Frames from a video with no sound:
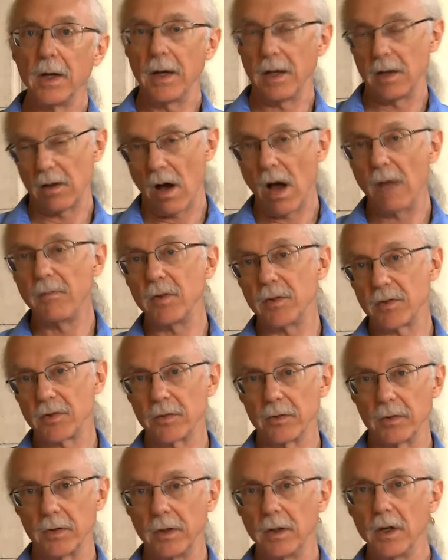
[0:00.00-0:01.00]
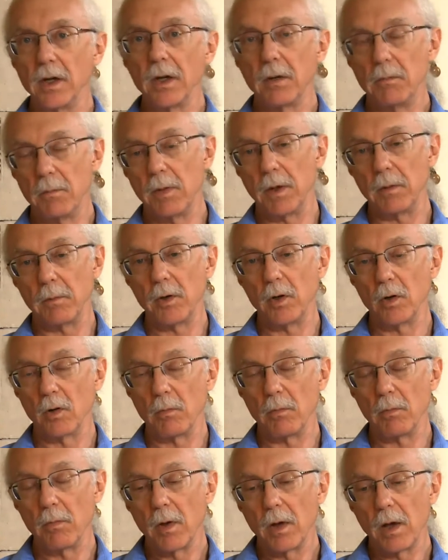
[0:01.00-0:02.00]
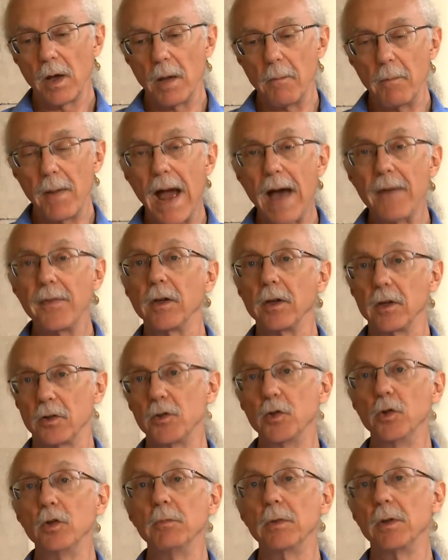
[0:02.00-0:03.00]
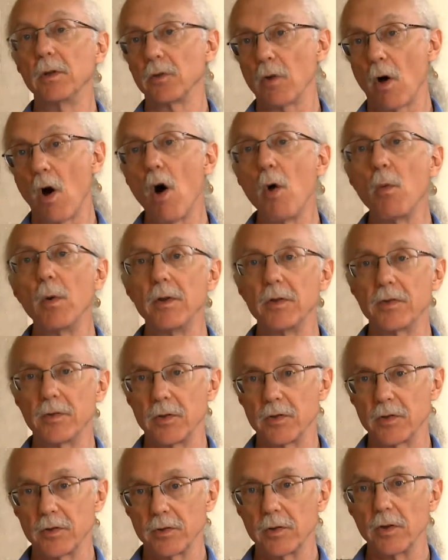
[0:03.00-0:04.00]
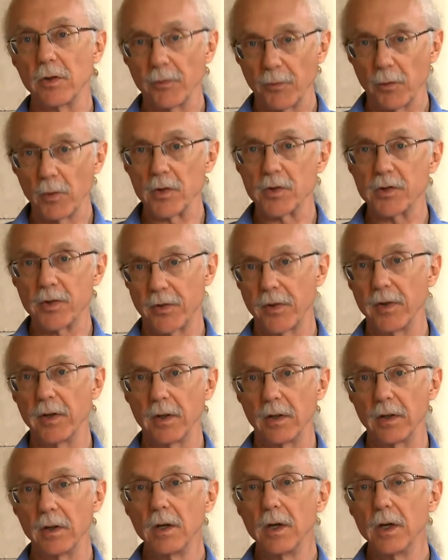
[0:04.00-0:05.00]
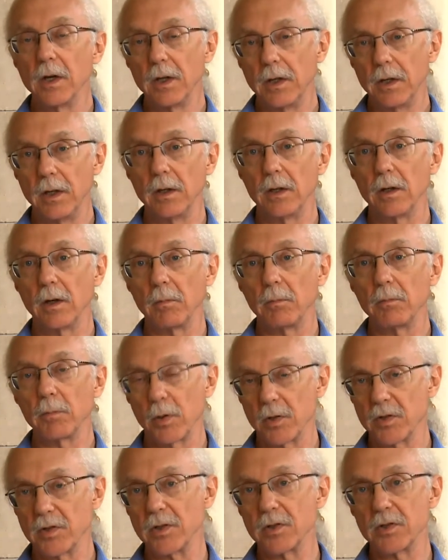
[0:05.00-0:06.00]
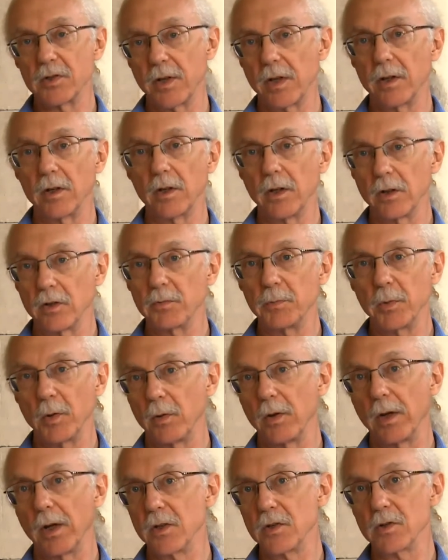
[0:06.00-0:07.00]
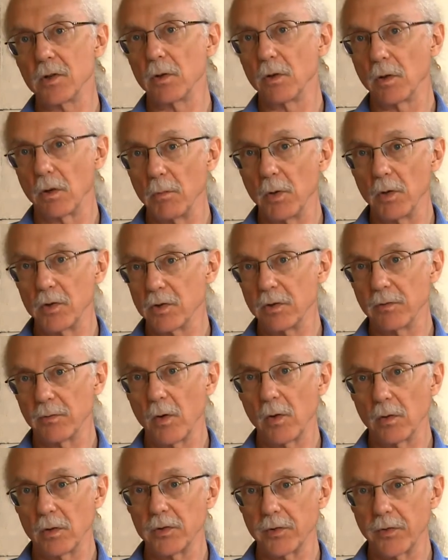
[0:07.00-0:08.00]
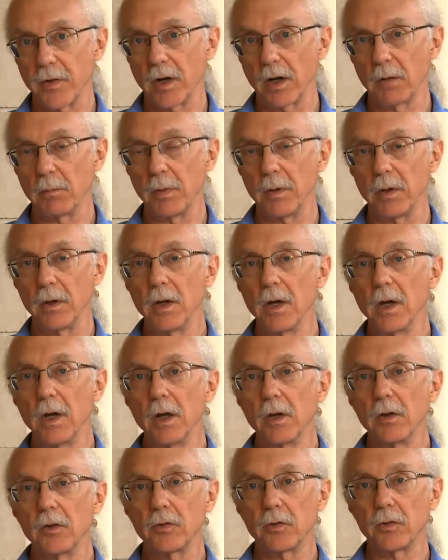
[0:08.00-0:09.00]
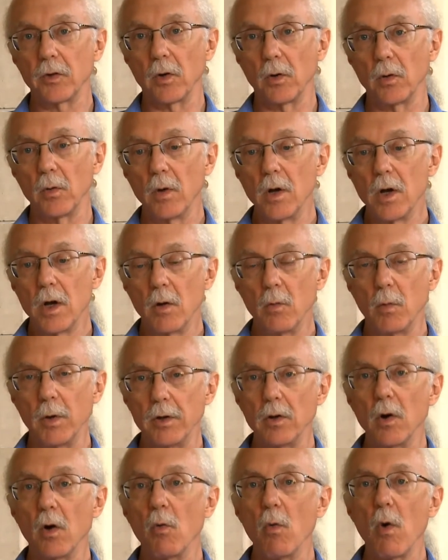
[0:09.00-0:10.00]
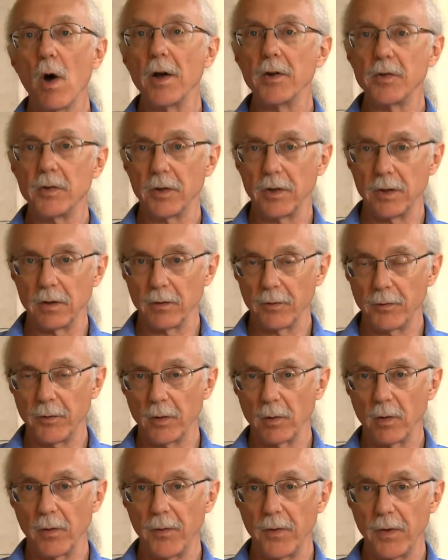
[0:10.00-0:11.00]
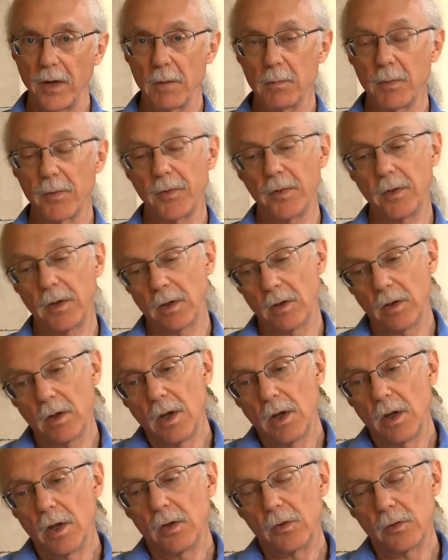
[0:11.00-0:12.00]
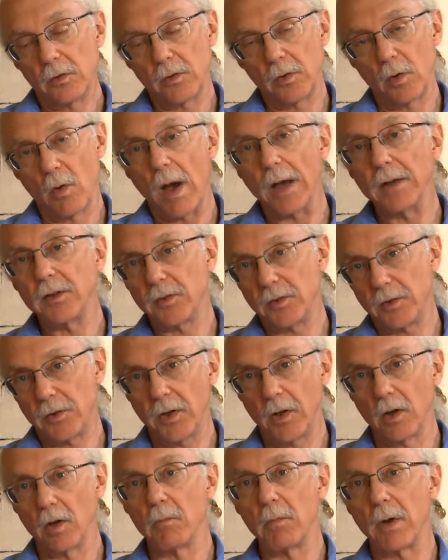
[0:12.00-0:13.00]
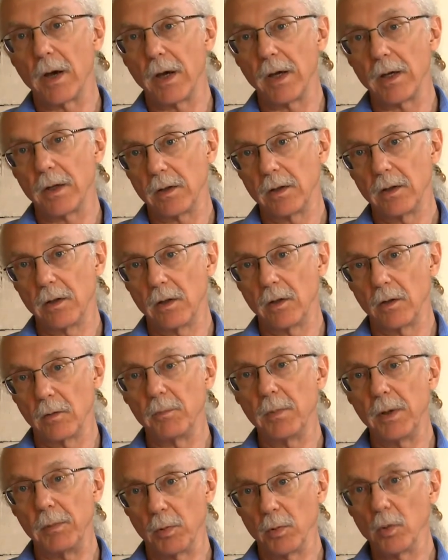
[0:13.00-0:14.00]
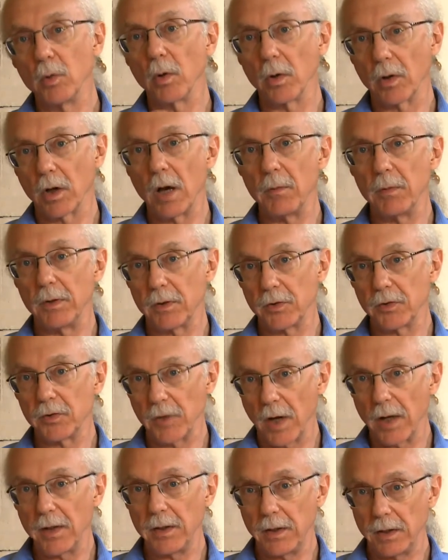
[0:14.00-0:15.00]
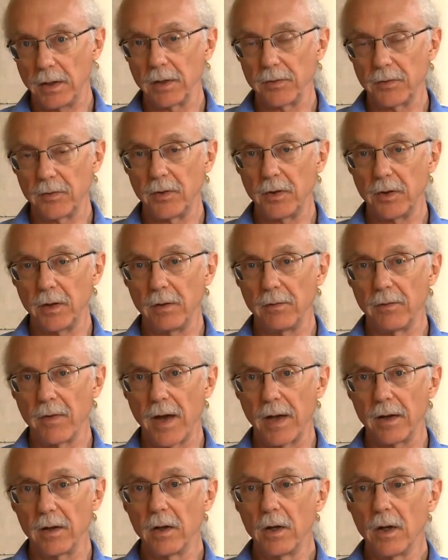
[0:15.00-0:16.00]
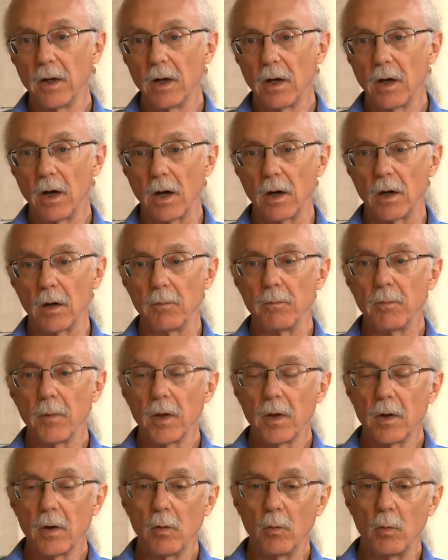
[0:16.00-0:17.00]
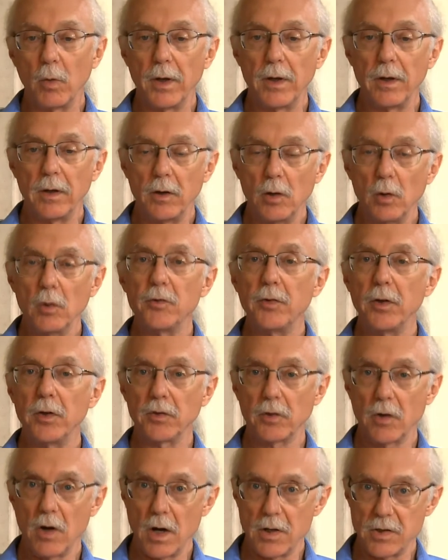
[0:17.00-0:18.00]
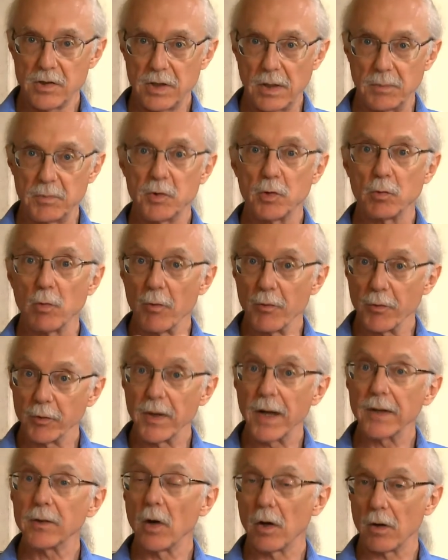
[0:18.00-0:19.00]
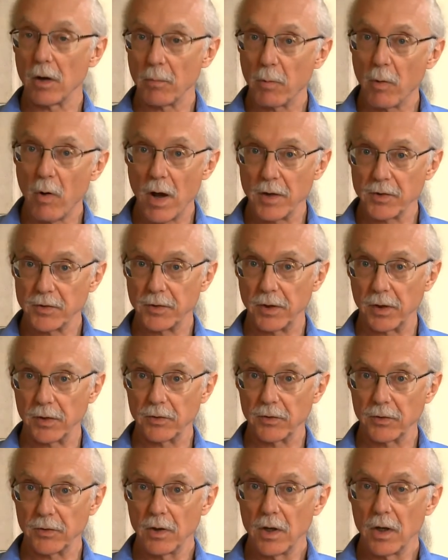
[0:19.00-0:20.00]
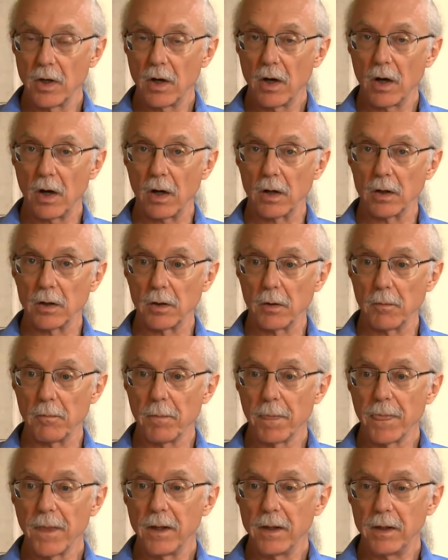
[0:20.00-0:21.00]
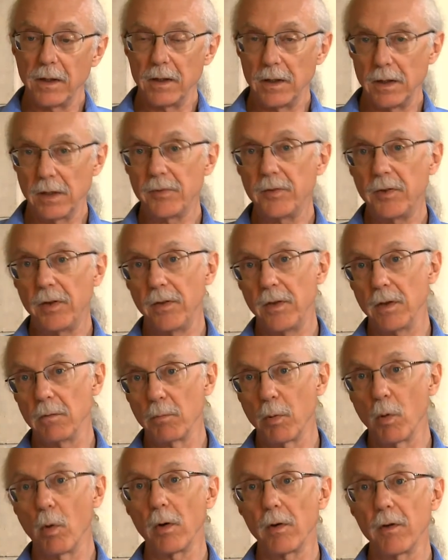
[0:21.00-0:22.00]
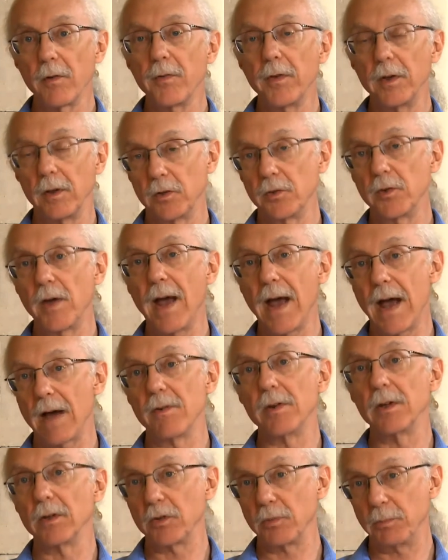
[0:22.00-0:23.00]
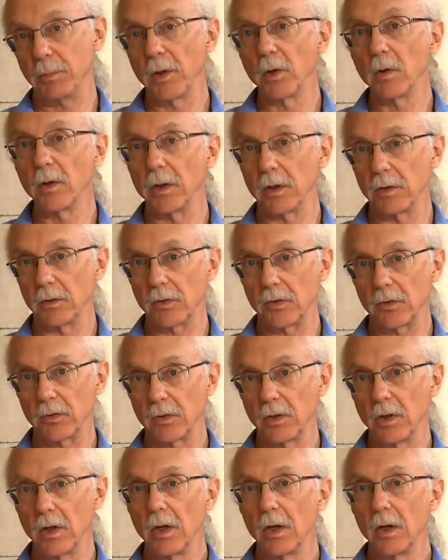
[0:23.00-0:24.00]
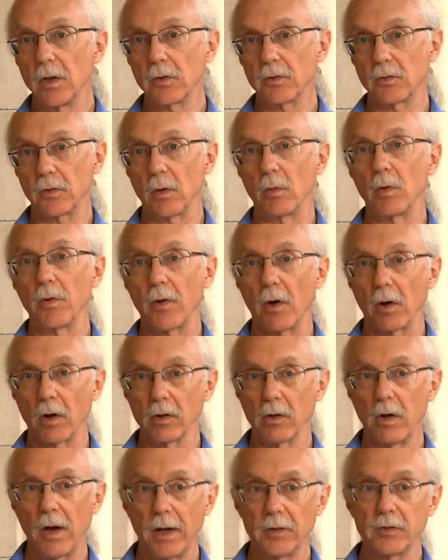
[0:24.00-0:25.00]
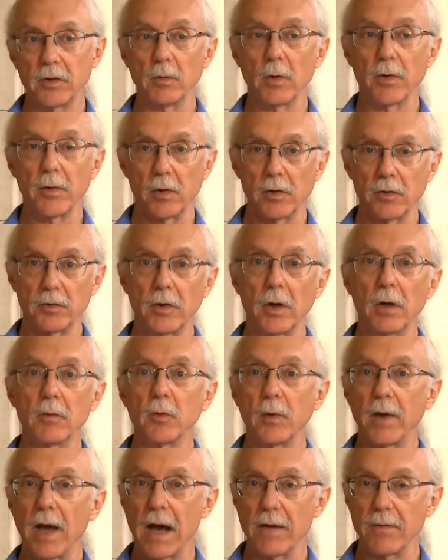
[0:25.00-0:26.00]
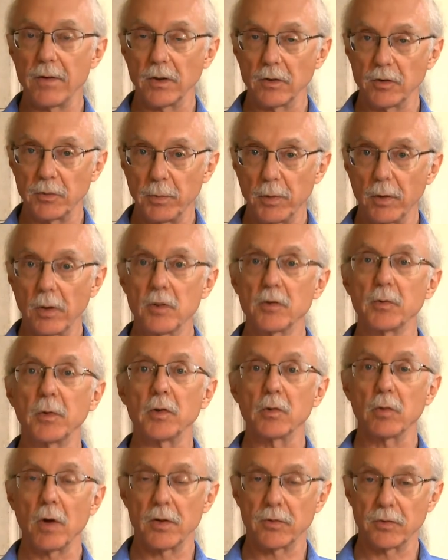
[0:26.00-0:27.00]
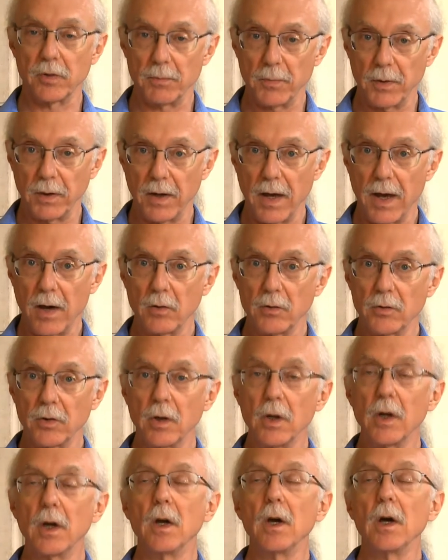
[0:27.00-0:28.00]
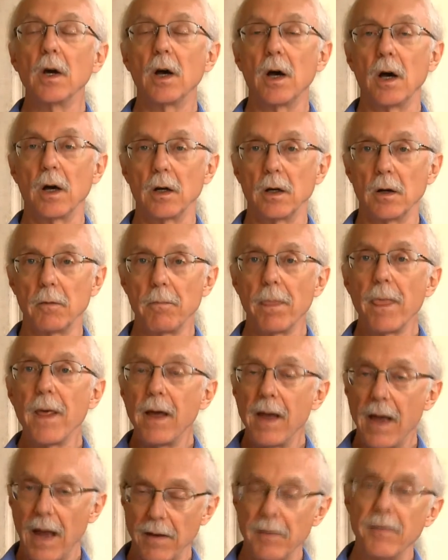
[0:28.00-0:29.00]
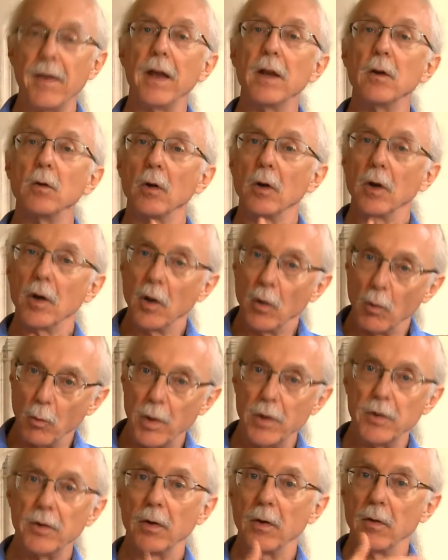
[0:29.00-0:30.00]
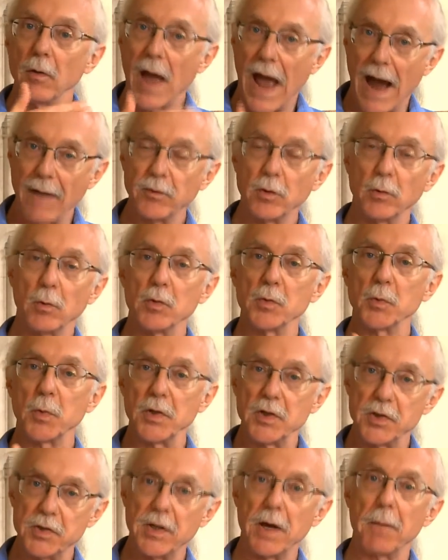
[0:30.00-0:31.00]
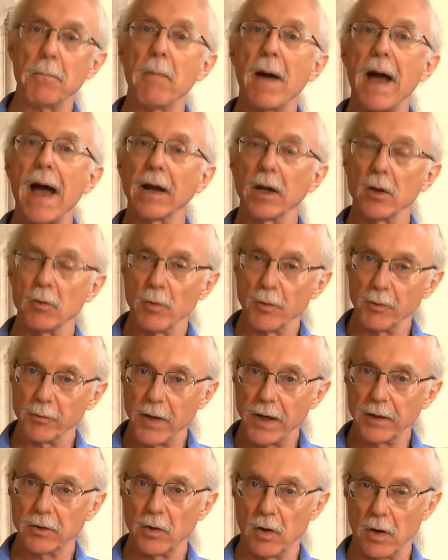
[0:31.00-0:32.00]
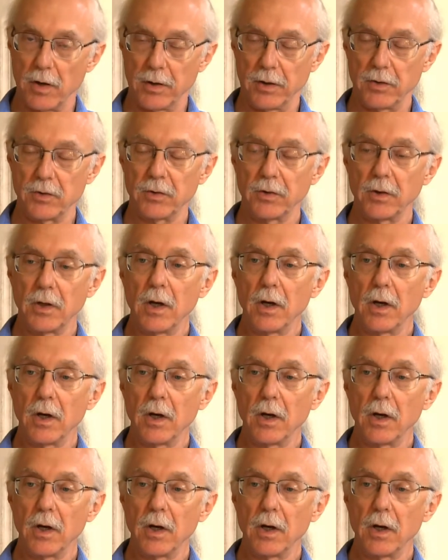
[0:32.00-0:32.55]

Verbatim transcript: And obviously, you know, empathic attunement is always the first thing in a person-centered experiential or emotion-focused therapy. So we don't want to interfere with the empathy. And so I tell my you know, people who are coming to study EFT that um, we use these concepts to reflect on our process. Um, in EFT, the important thing is to have an experience. So with our clients and with ourselves, we have an experience, we try something out, um, and then we afterwards we step back and reflect on it.